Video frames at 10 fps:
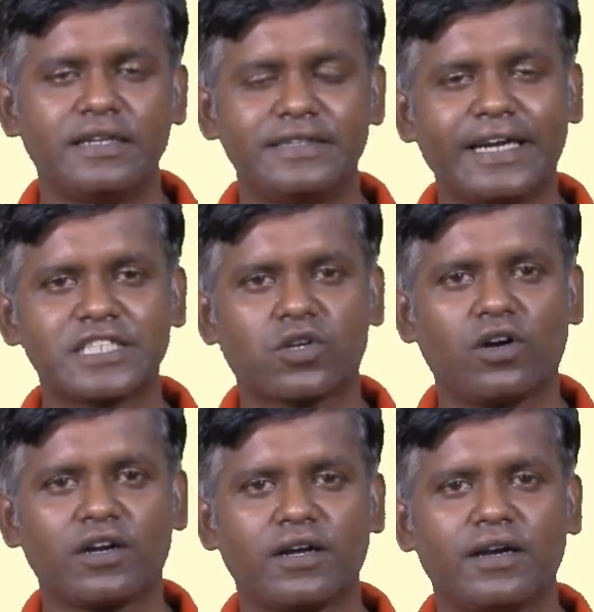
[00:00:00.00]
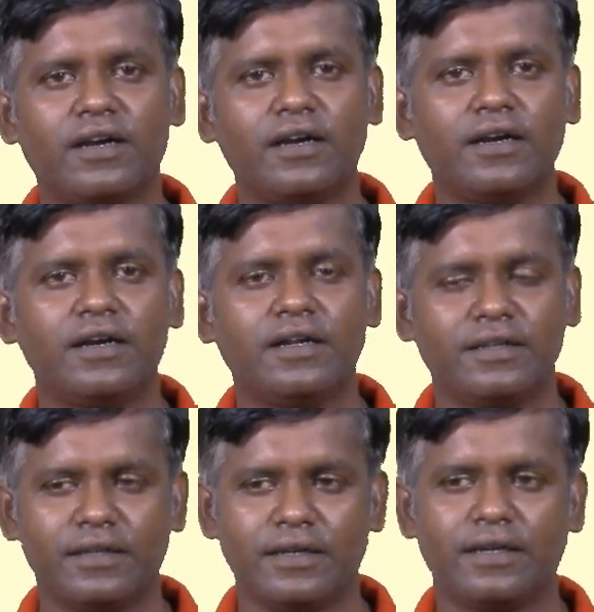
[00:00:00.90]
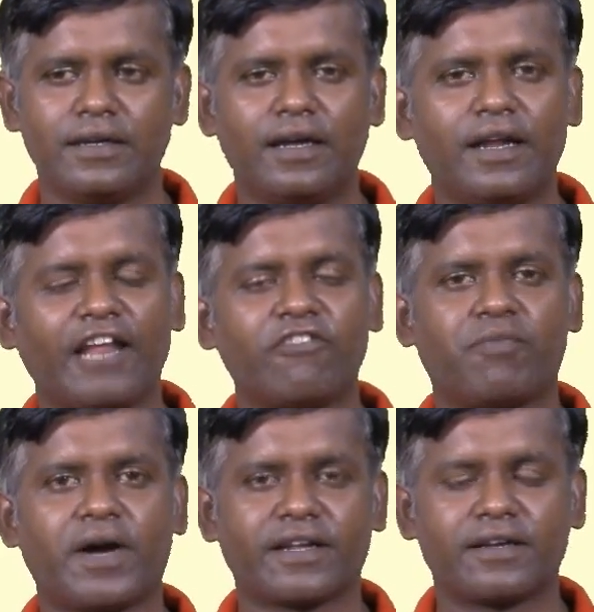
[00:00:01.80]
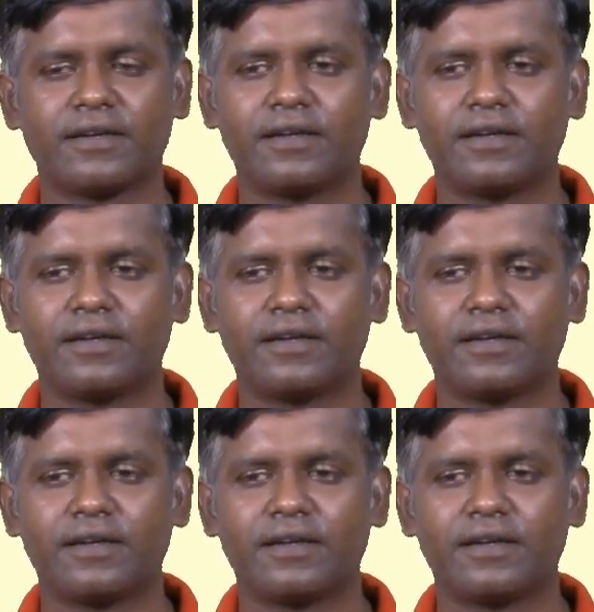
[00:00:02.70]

That is called life pattern.